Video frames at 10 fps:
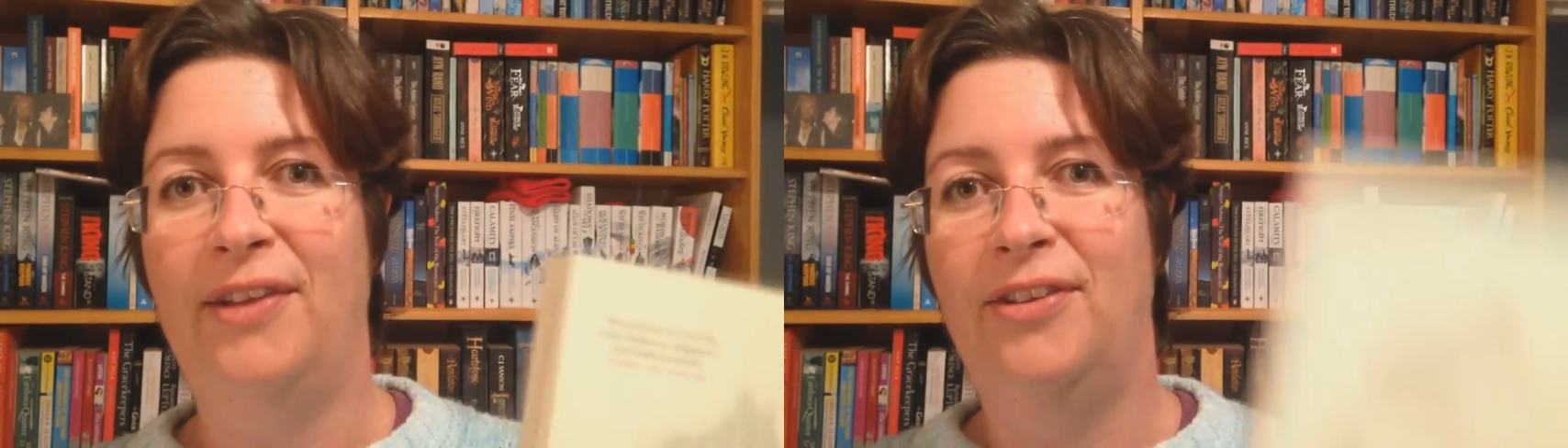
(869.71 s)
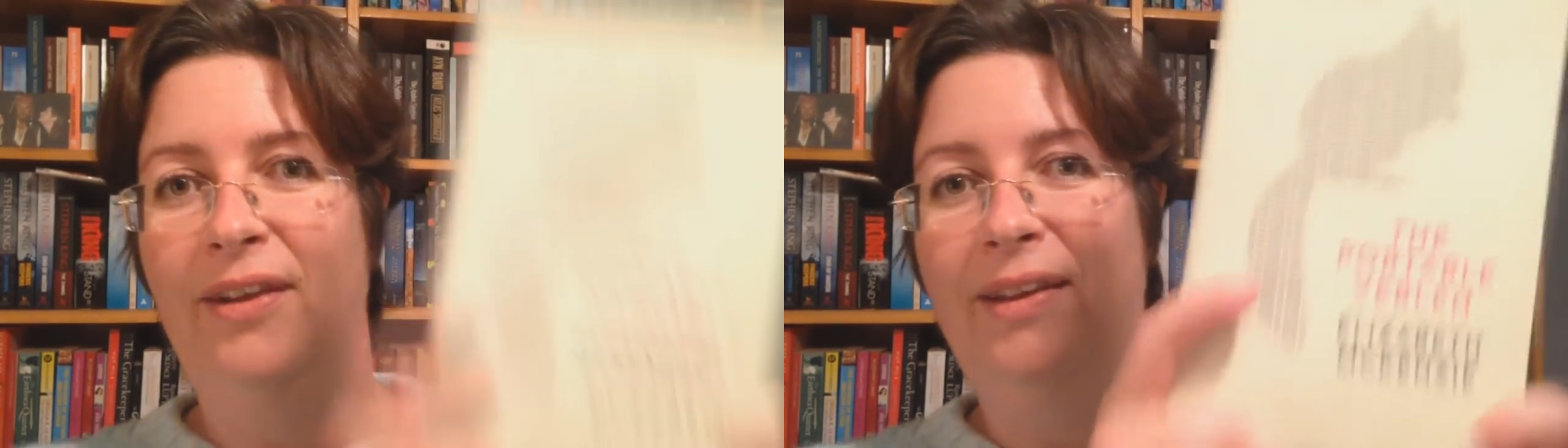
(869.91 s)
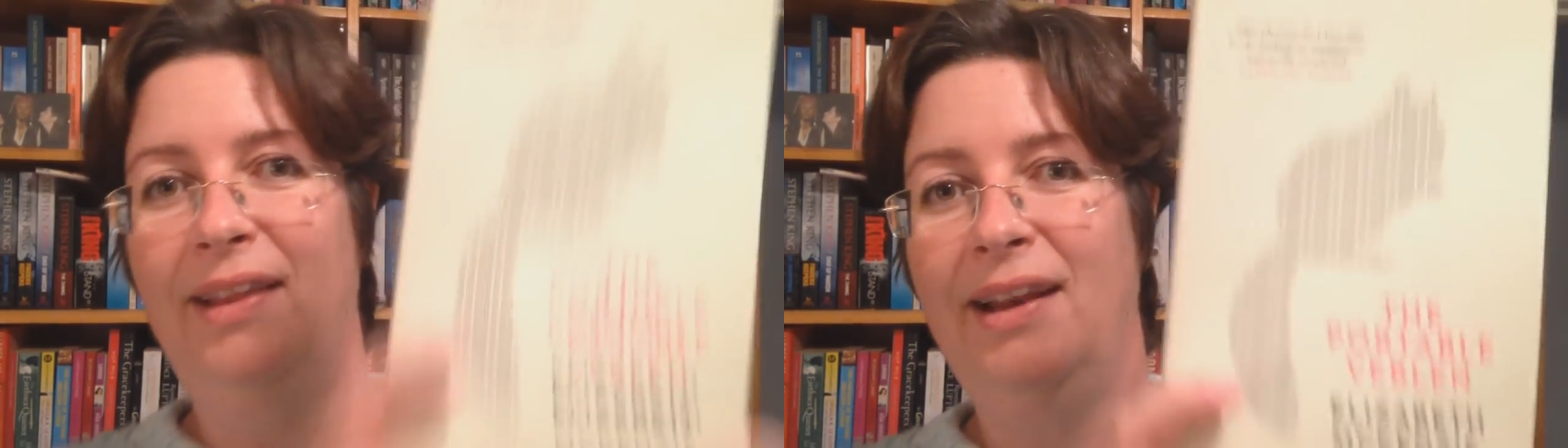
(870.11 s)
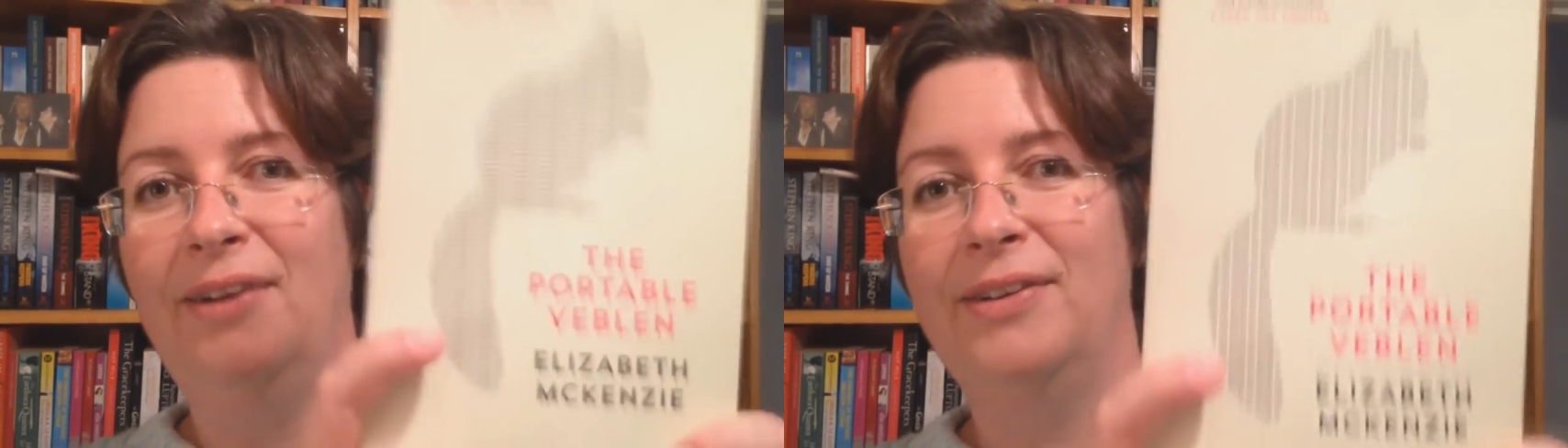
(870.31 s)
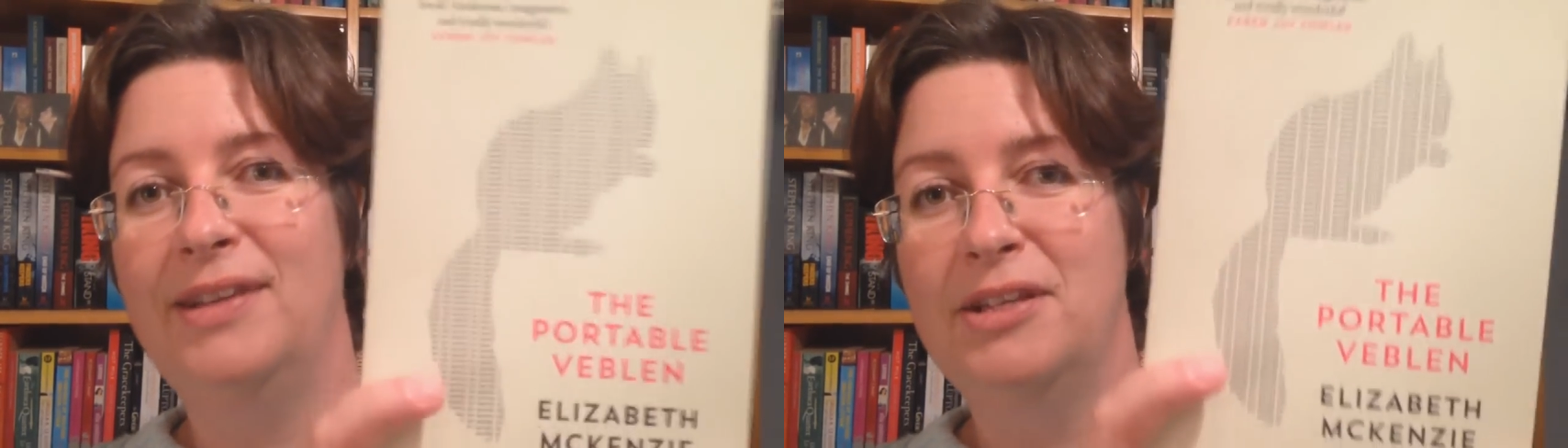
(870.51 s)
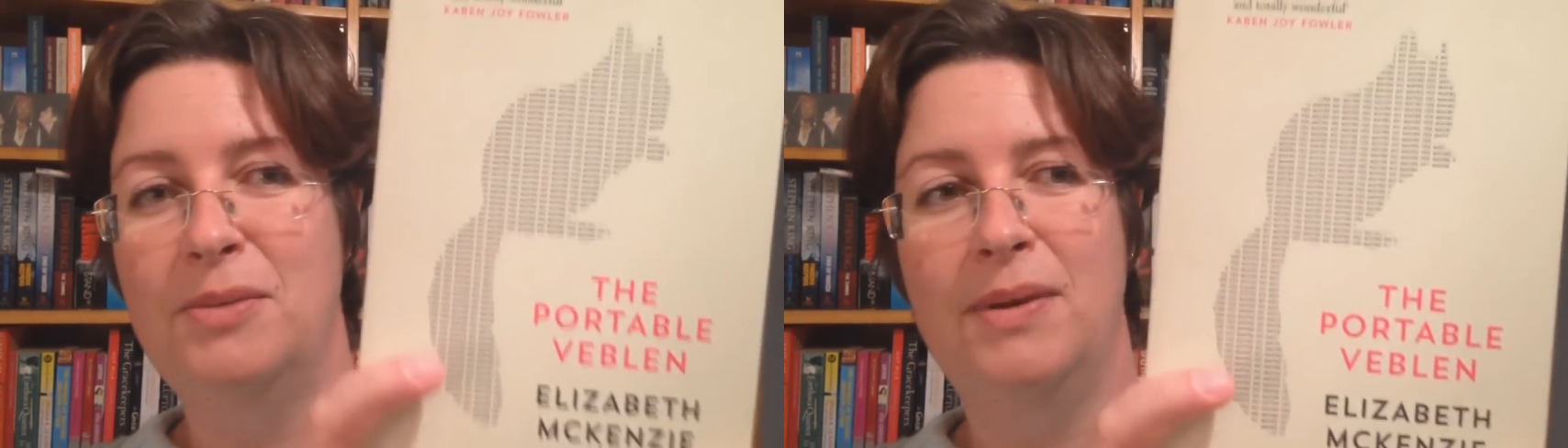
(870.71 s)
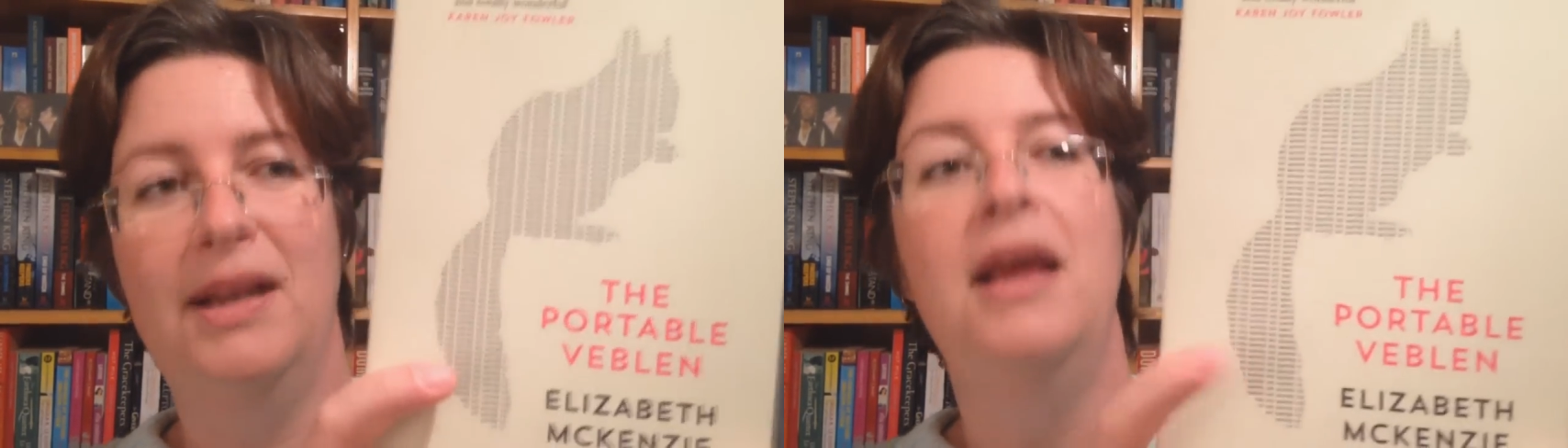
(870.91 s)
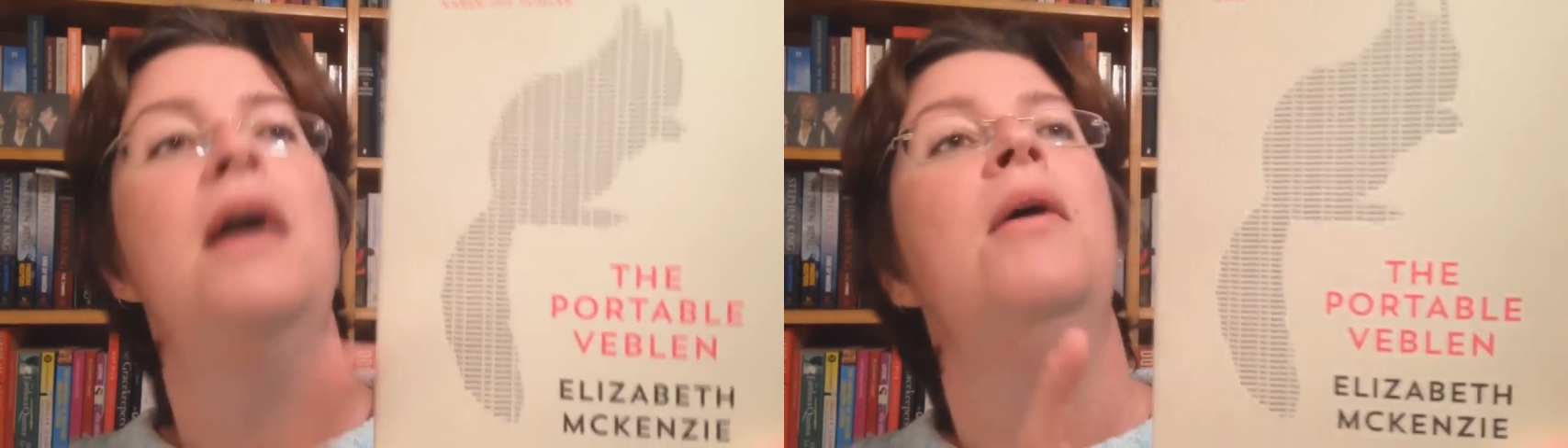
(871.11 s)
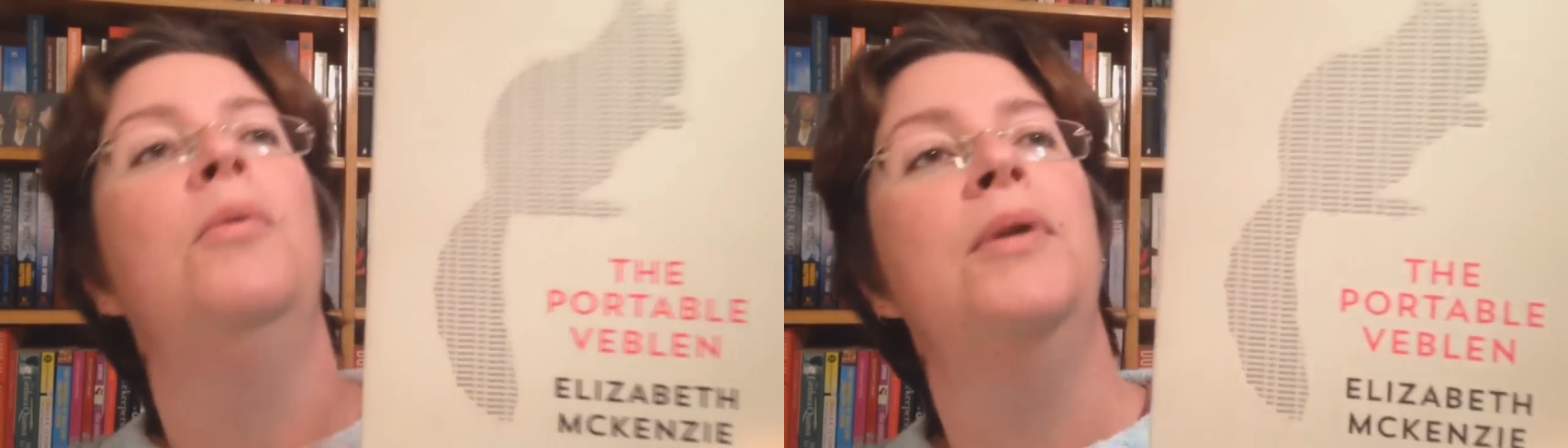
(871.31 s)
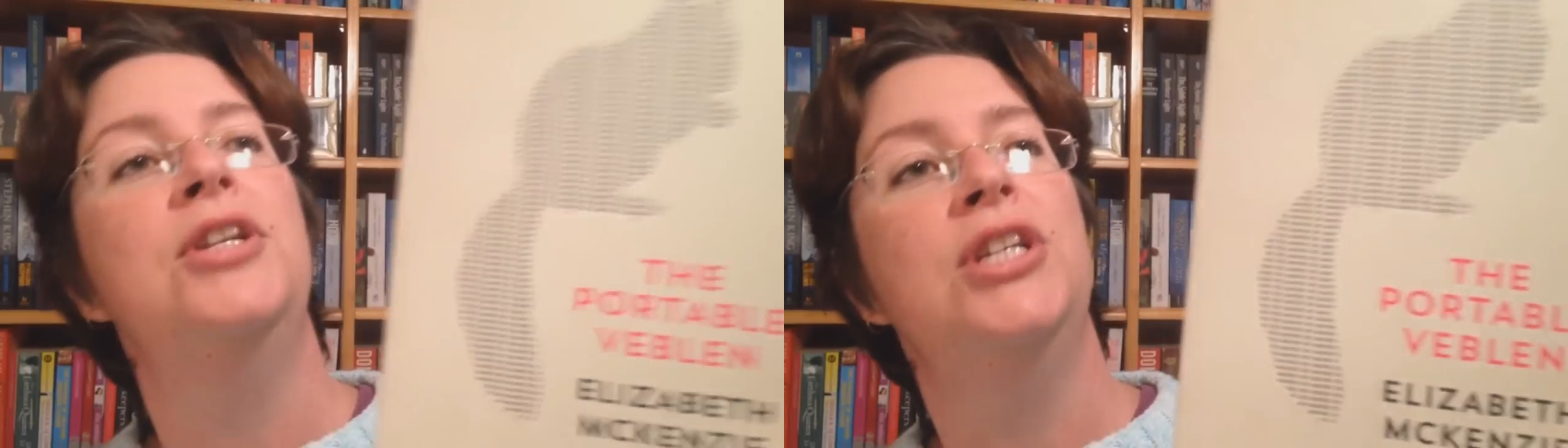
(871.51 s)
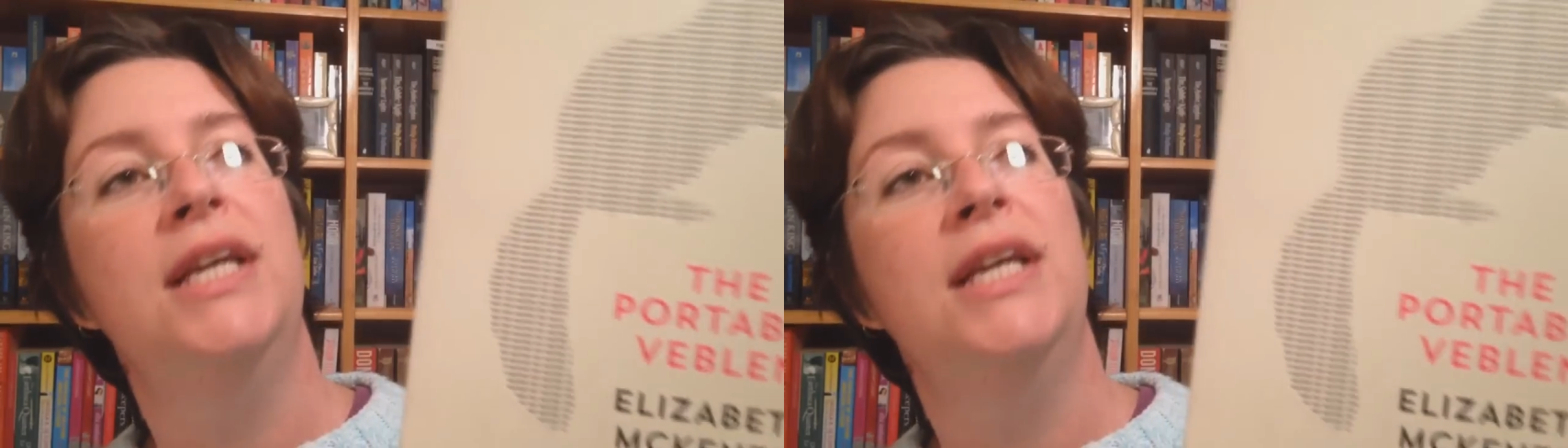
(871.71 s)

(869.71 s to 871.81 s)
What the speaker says: So then I got this one, which